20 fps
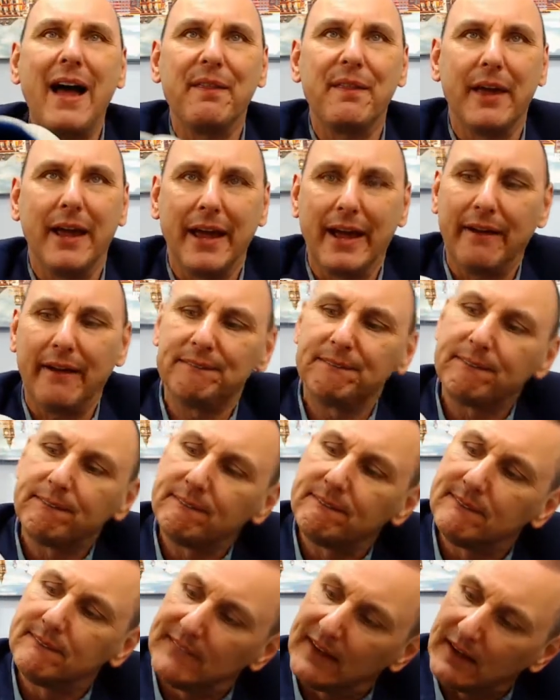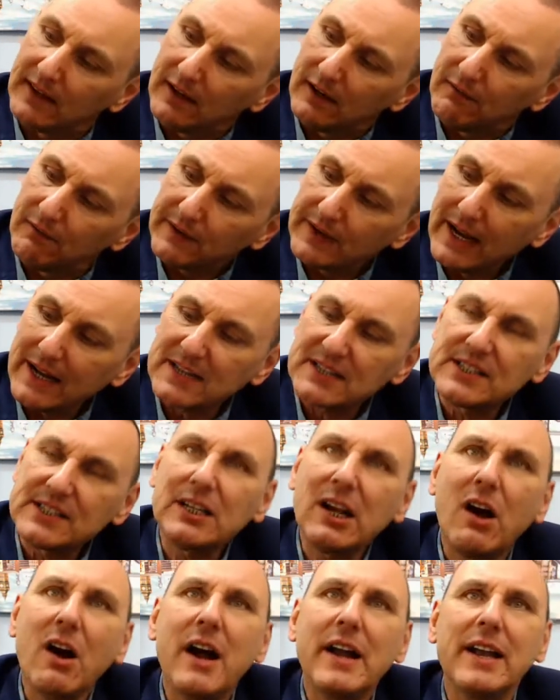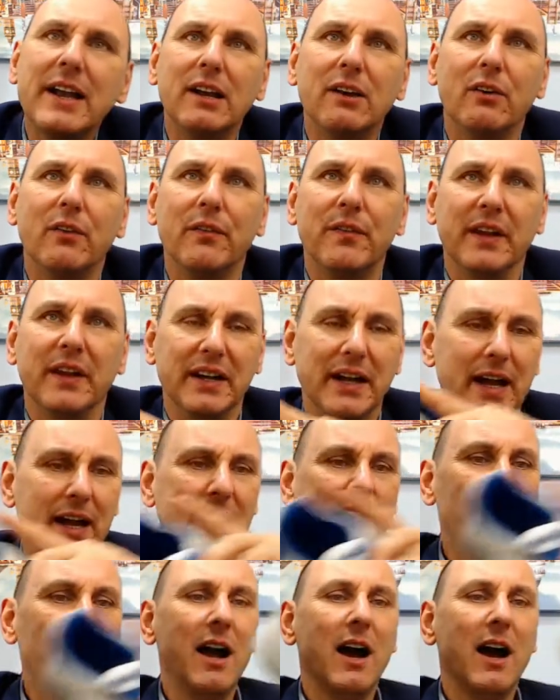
there, for that tiny little thing there.